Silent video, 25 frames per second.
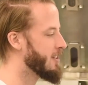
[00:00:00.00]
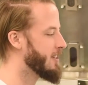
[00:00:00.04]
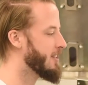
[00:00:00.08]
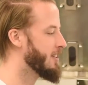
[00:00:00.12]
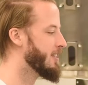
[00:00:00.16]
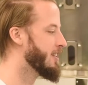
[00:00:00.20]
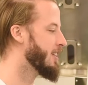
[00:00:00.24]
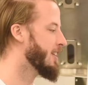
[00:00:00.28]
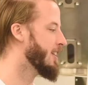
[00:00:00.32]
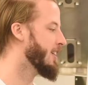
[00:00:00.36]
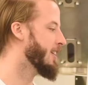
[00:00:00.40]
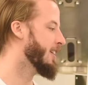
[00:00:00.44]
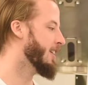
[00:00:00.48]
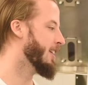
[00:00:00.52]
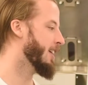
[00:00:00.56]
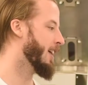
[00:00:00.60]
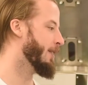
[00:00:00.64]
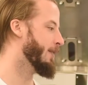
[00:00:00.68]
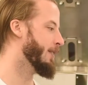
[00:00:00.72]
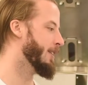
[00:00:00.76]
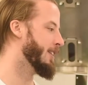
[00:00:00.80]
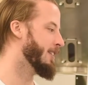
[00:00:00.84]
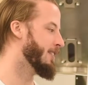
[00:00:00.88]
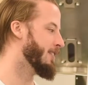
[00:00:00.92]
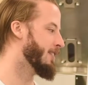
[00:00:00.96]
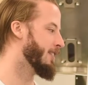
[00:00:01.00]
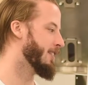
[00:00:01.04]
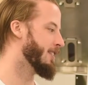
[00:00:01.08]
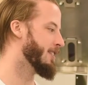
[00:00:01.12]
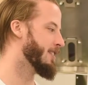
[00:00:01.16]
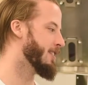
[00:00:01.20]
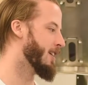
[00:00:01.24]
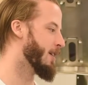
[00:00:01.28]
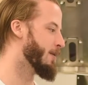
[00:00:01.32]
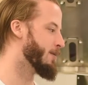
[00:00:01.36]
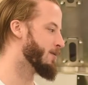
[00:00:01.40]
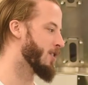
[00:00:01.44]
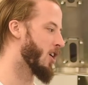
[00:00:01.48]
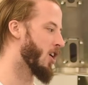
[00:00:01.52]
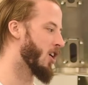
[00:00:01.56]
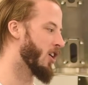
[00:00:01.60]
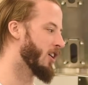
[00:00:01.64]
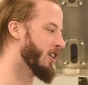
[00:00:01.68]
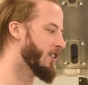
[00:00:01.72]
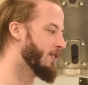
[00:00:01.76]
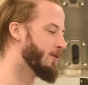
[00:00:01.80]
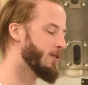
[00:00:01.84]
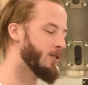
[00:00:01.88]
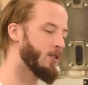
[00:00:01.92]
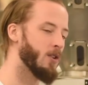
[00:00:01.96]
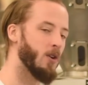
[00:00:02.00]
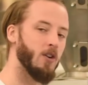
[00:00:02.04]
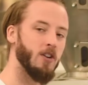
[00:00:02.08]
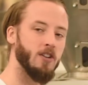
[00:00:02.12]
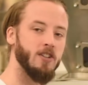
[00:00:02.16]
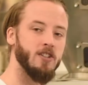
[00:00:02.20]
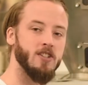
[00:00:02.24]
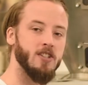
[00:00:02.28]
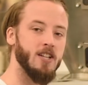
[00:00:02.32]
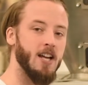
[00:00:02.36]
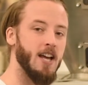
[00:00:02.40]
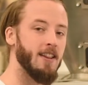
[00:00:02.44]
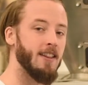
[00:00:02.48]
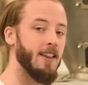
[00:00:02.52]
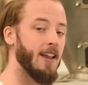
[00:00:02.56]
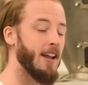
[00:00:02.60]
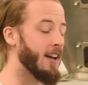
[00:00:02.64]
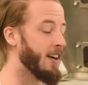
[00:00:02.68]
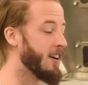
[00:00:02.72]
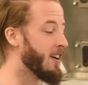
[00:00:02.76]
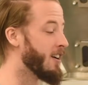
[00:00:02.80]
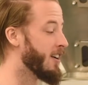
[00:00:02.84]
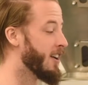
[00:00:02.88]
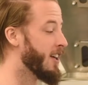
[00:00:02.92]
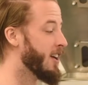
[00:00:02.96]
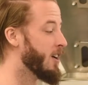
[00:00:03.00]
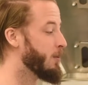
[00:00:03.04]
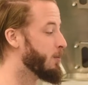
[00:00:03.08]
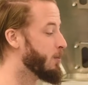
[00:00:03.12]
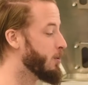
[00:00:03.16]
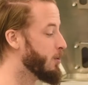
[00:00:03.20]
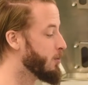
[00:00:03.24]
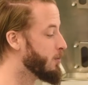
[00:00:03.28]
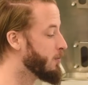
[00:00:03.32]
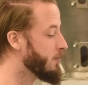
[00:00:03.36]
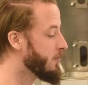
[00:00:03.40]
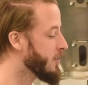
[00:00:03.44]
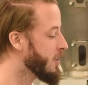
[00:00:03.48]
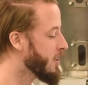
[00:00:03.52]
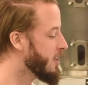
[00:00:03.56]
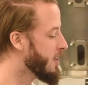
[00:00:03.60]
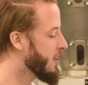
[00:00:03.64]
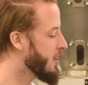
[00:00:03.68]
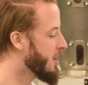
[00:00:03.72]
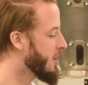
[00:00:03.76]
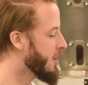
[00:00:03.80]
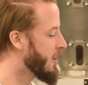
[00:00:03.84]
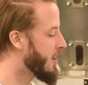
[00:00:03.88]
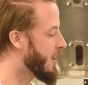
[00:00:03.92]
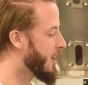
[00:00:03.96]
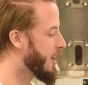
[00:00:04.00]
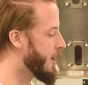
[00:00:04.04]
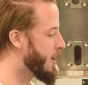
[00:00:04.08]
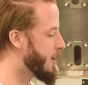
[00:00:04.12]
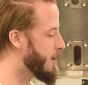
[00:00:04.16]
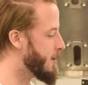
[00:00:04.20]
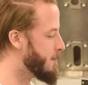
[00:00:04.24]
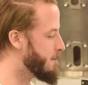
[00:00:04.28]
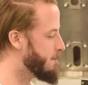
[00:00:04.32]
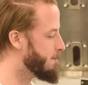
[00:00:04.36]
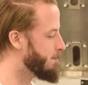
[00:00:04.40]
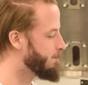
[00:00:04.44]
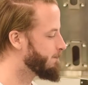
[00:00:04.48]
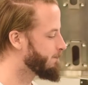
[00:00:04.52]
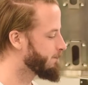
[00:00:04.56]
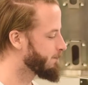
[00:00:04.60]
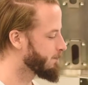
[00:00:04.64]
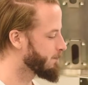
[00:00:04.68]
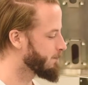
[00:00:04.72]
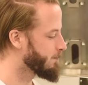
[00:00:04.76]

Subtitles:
And I mean, I'm sorry, if you don't understand that, I can't help you.